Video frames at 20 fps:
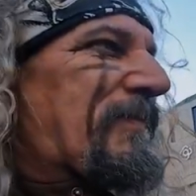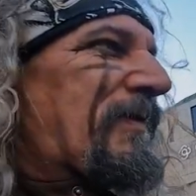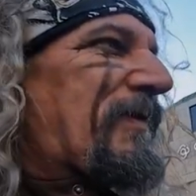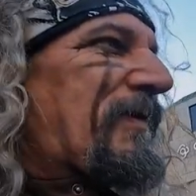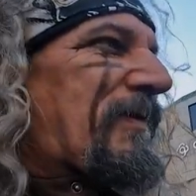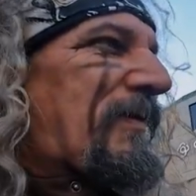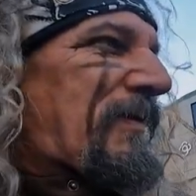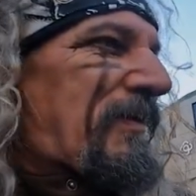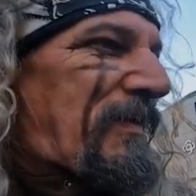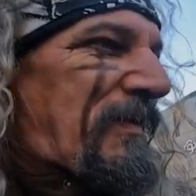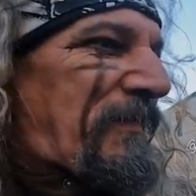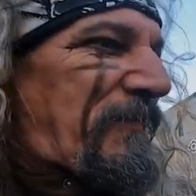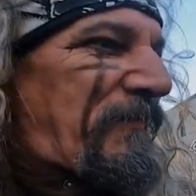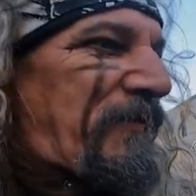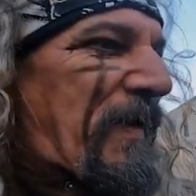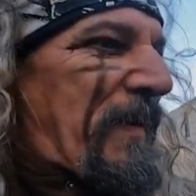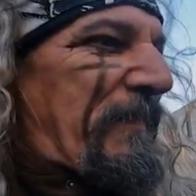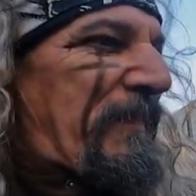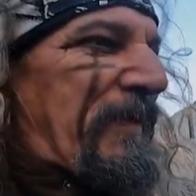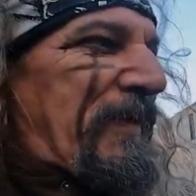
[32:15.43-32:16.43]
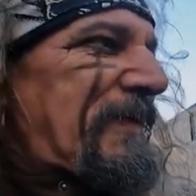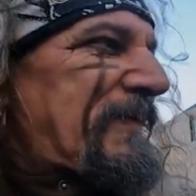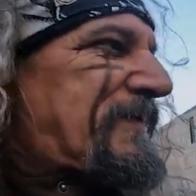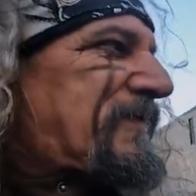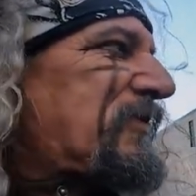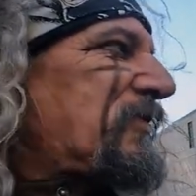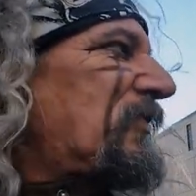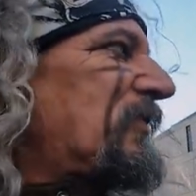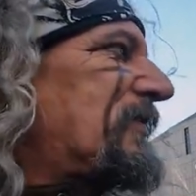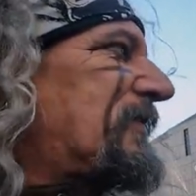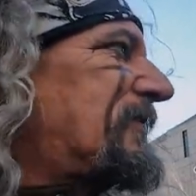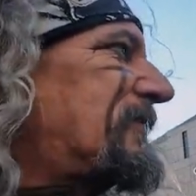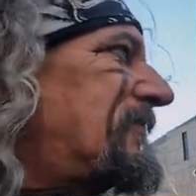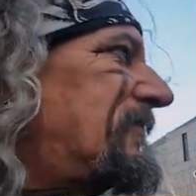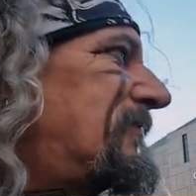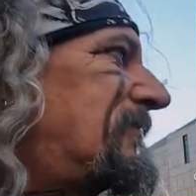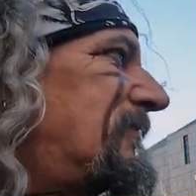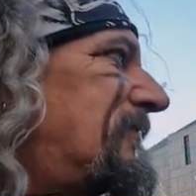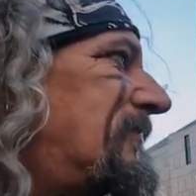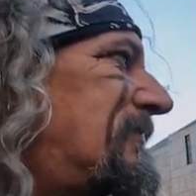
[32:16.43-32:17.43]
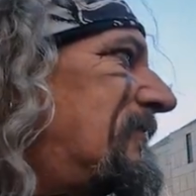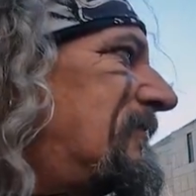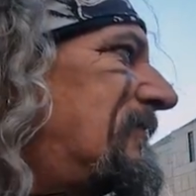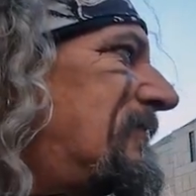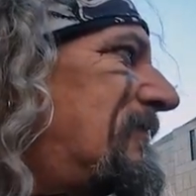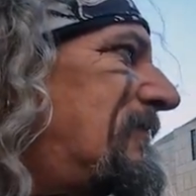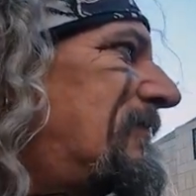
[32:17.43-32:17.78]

Wow. Family is good. Yeah, family